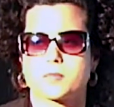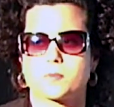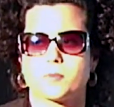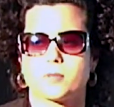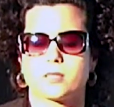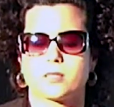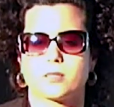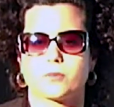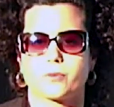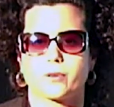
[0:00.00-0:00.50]

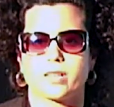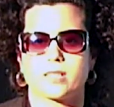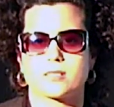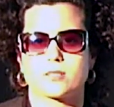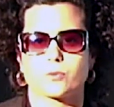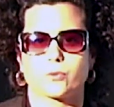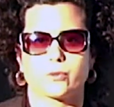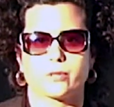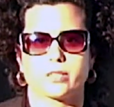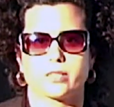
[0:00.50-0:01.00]
but the
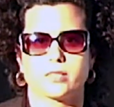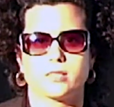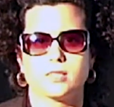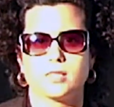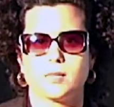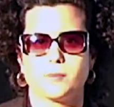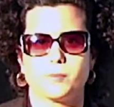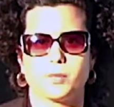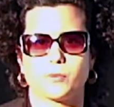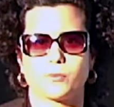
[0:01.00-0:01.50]
rest were
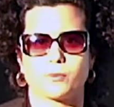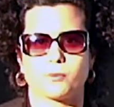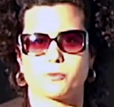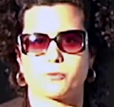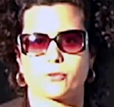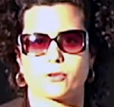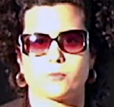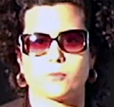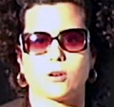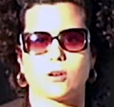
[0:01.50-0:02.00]
people
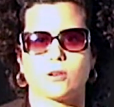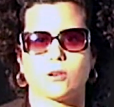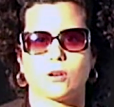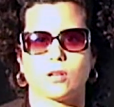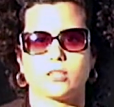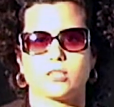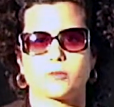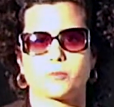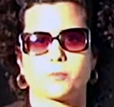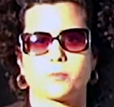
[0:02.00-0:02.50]
from
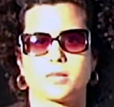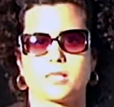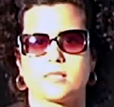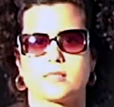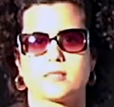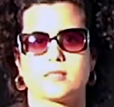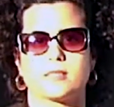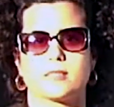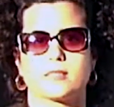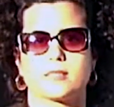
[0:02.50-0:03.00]
other
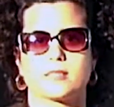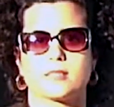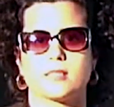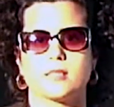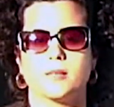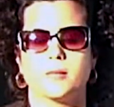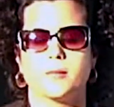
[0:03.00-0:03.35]
places